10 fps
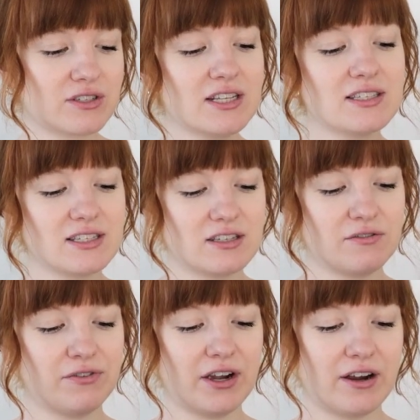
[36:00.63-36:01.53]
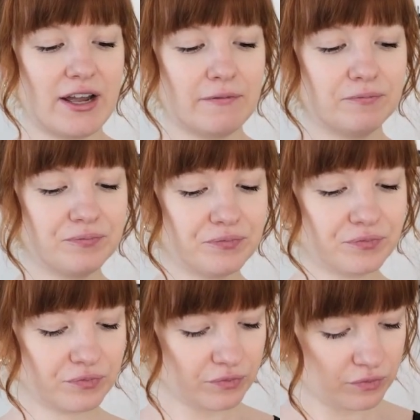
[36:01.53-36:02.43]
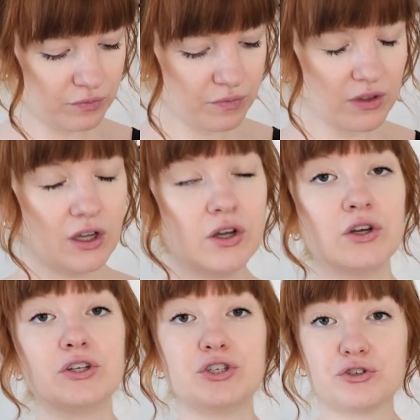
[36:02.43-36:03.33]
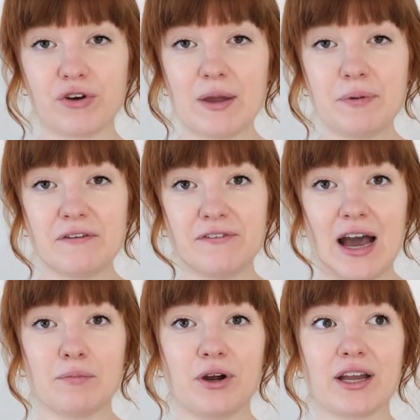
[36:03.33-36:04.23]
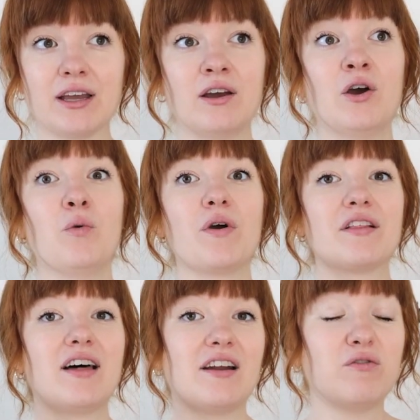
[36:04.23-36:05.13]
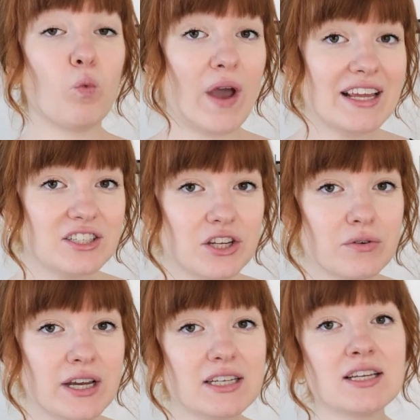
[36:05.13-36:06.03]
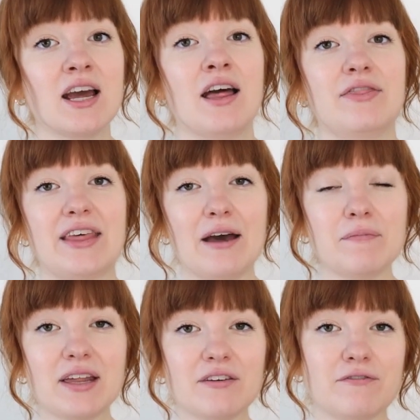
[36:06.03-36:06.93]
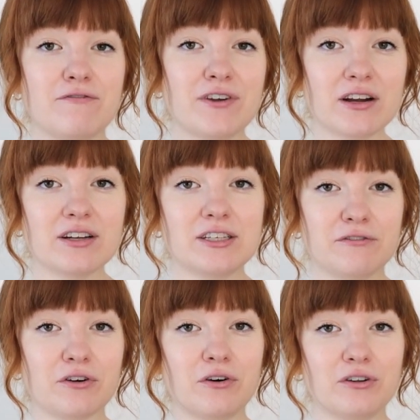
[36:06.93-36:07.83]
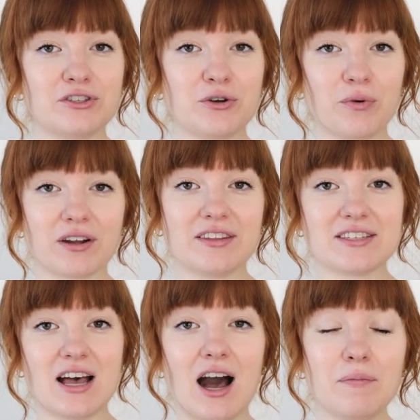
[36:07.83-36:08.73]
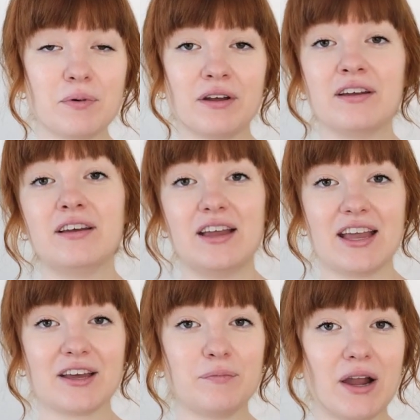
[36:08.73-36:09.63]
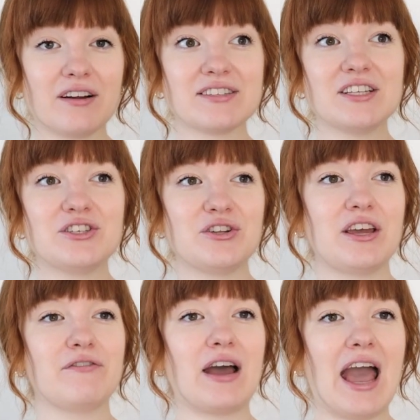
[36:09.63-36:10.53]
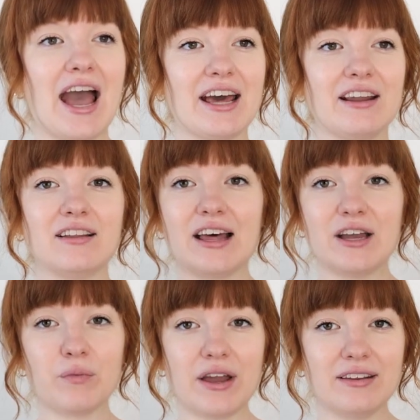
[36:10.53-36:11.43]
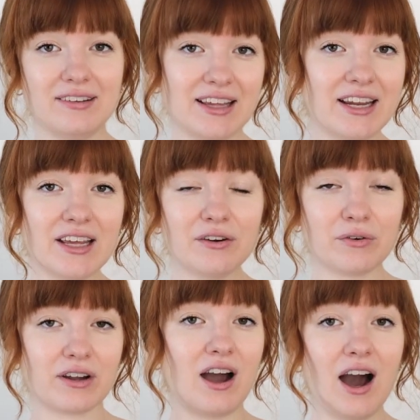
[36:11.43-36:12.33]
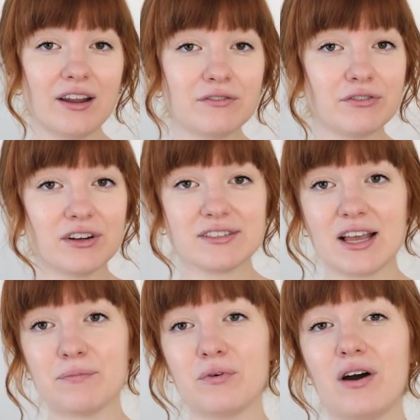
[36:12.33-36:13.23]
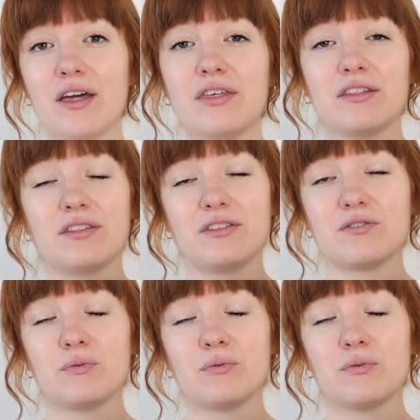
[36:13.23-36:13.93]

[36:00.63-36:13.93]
since this is a very drapey fabric with a lot of weight to it, that made it very difficult to work this up in comparison to if I had a lightweight linen or cotton, for example. I think that